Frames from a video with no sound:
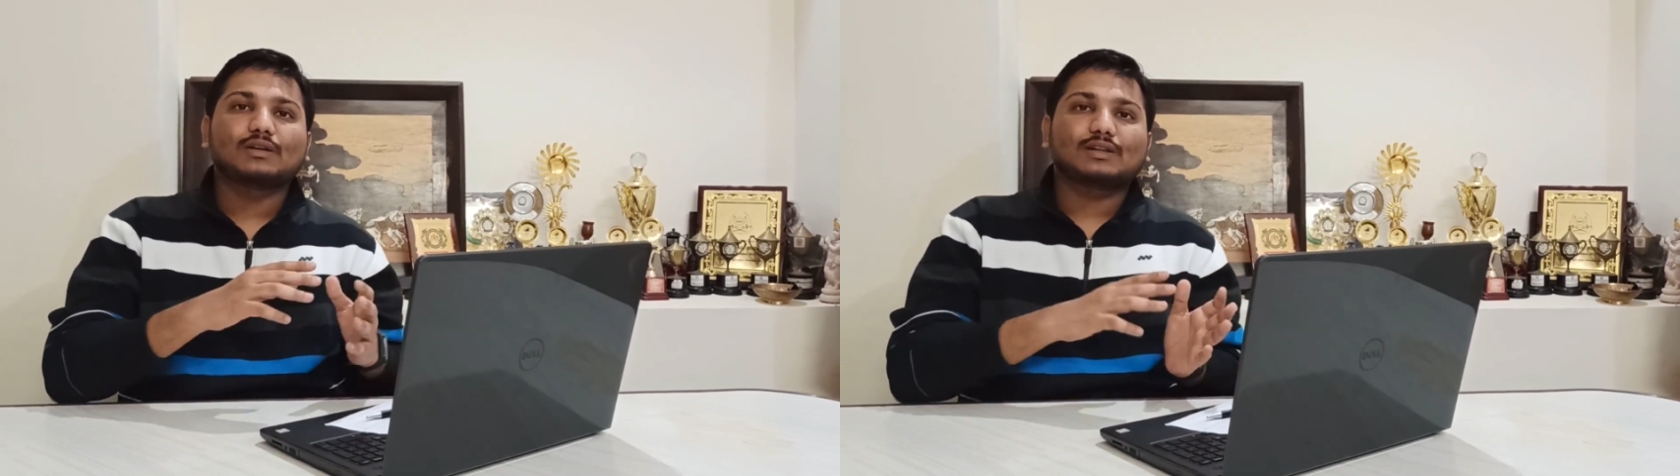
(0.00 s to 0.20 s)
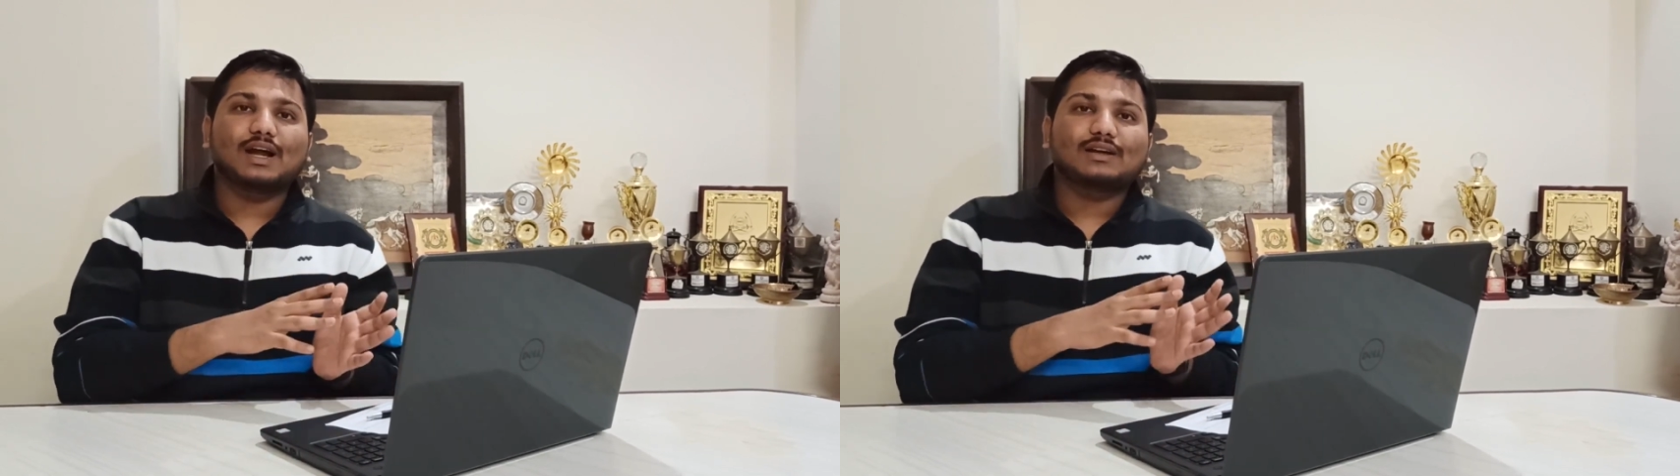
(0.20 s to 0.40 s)

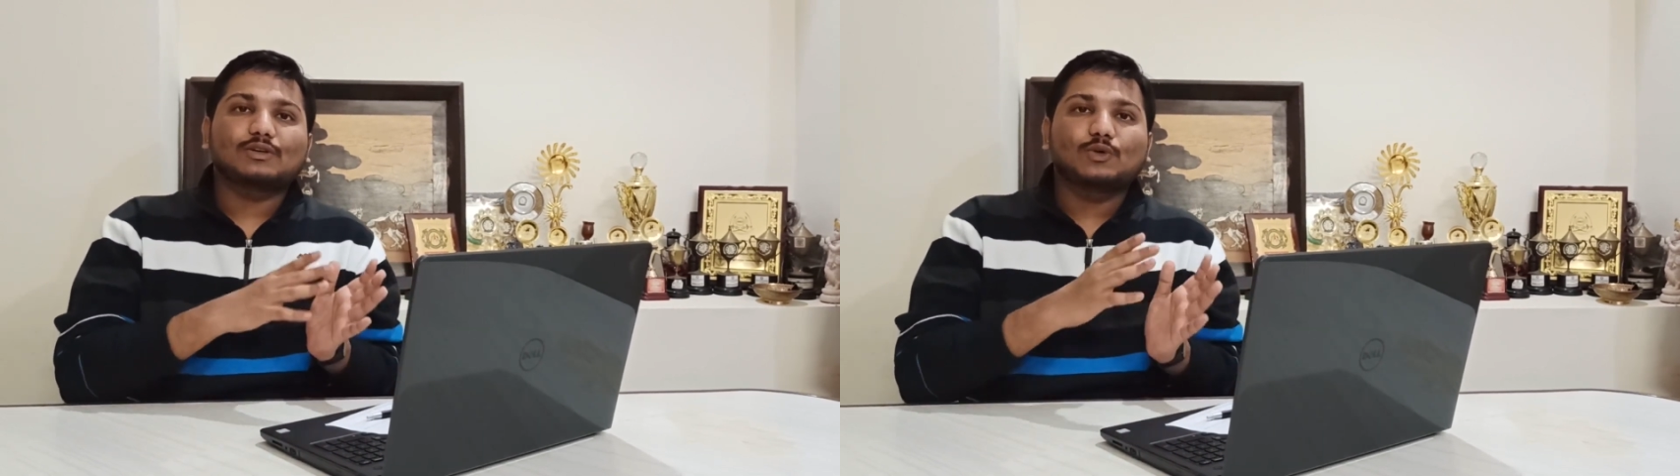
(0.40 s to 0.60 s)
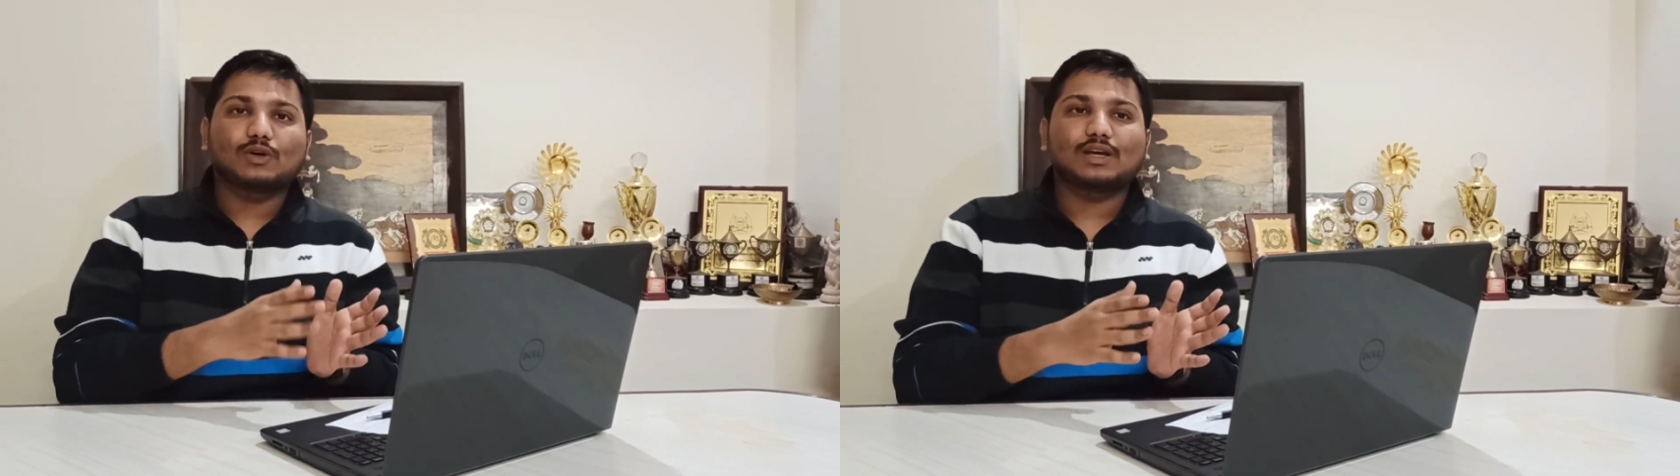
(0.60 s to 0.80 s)

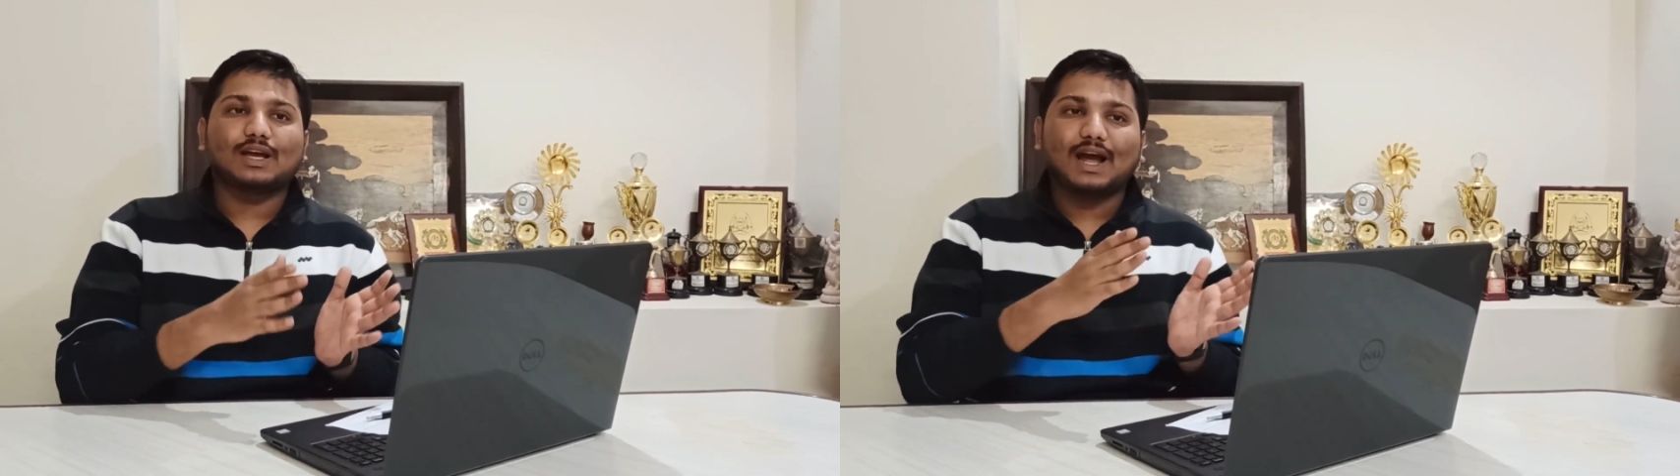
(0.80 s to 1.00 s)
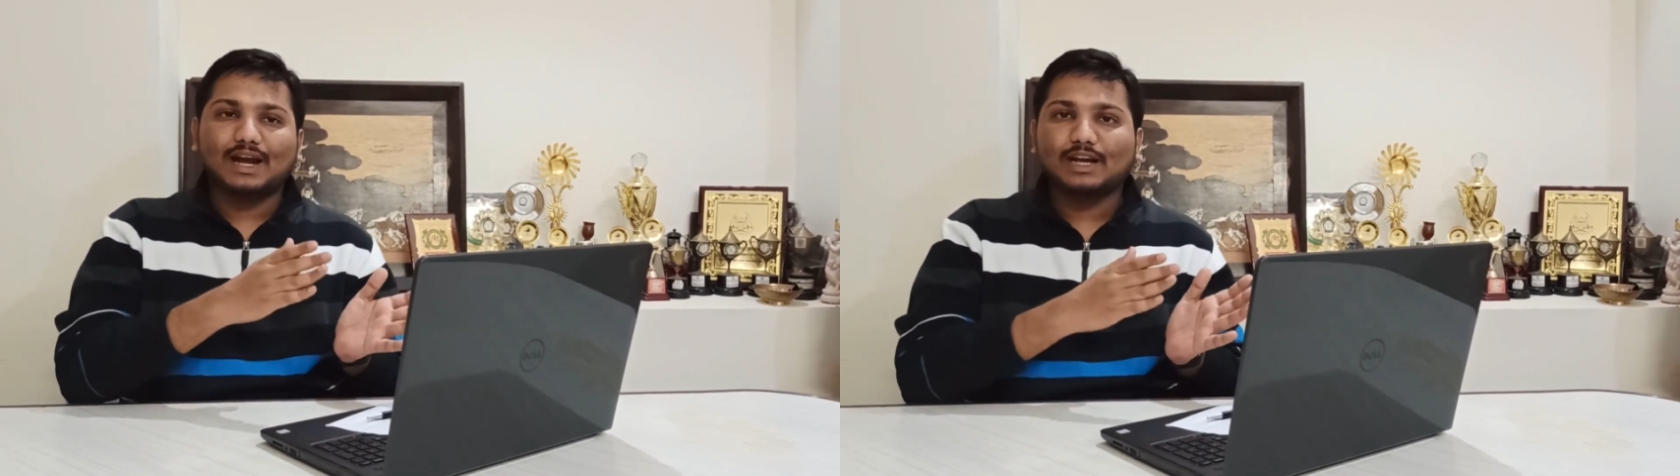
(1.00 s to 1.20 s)
that,
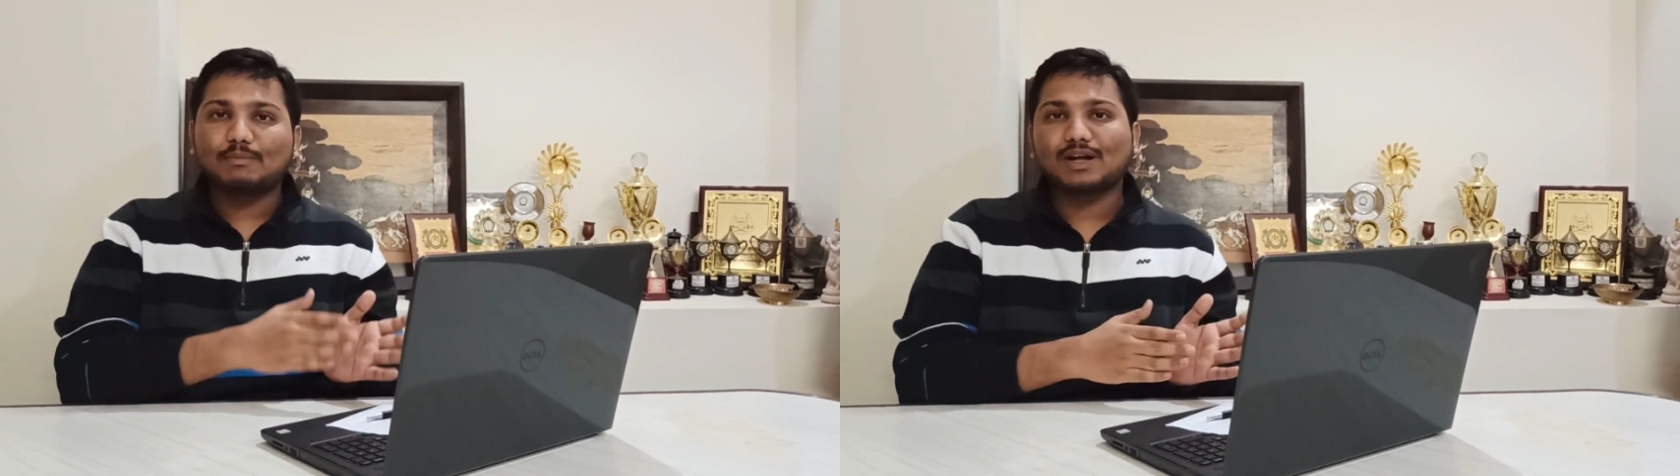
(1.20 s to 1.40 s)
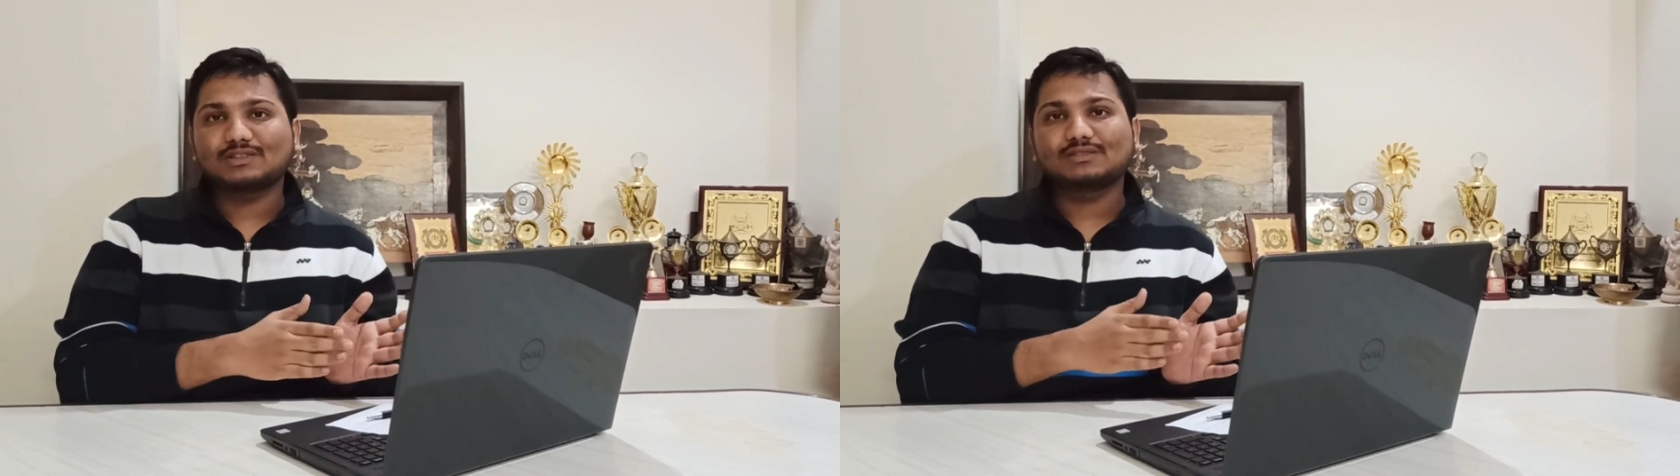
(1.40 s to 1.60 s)
okay, I had
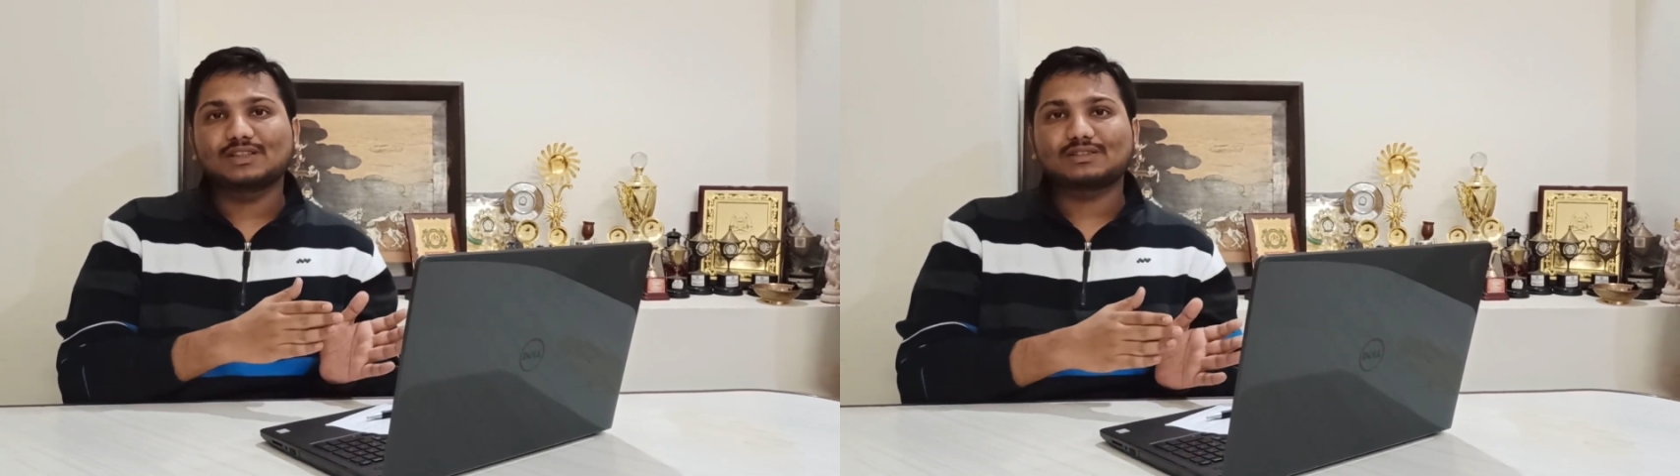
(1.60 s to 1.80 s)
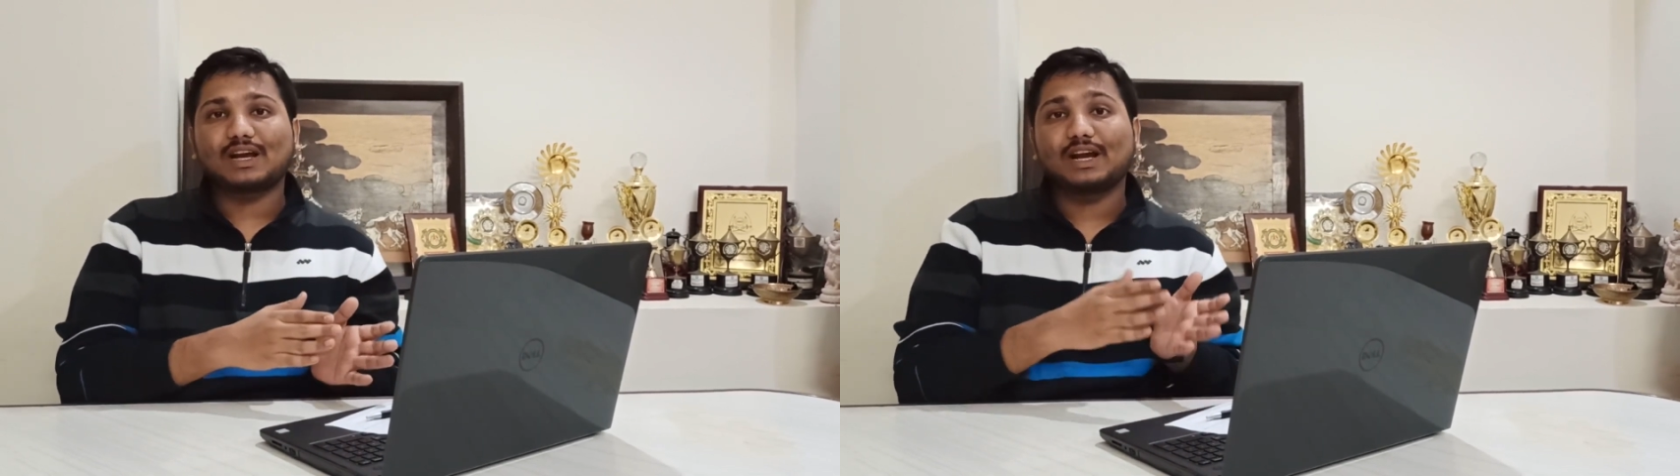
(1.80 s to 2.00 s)
imagined this